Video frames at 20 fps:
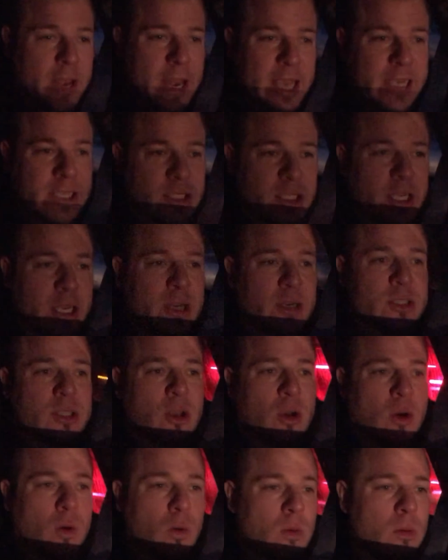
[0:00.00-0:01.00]
the next year.
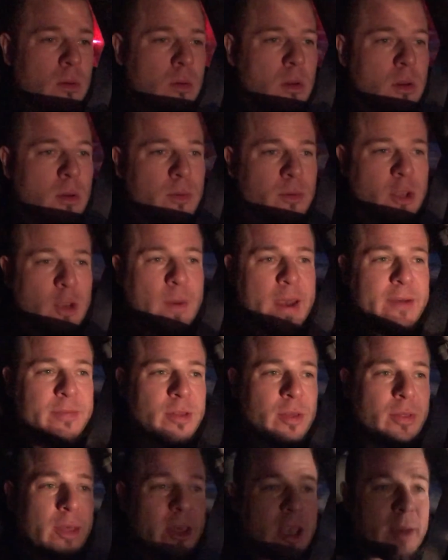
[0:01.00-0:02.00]
So you have
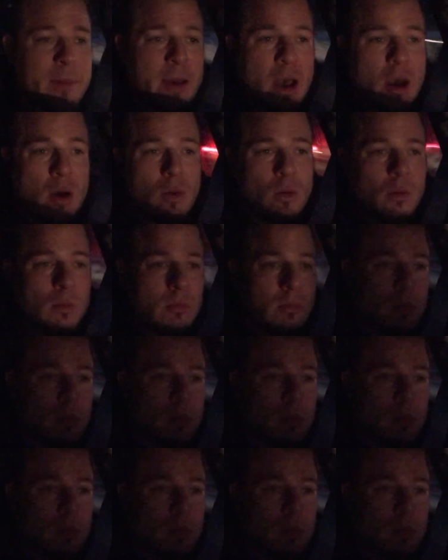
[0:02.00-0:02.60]
to think about